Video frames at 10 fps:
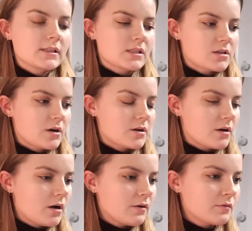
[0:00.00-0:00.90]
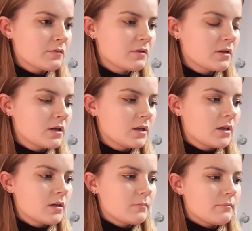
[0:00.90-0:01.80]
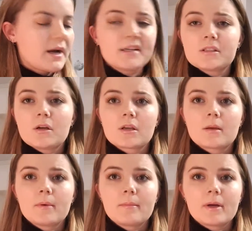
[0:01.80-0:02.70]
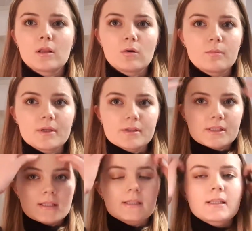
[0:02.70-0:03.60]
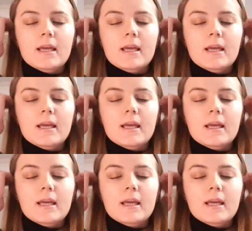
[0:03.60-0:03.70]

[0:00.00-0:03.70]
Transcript: to start off by talking about my low piercings.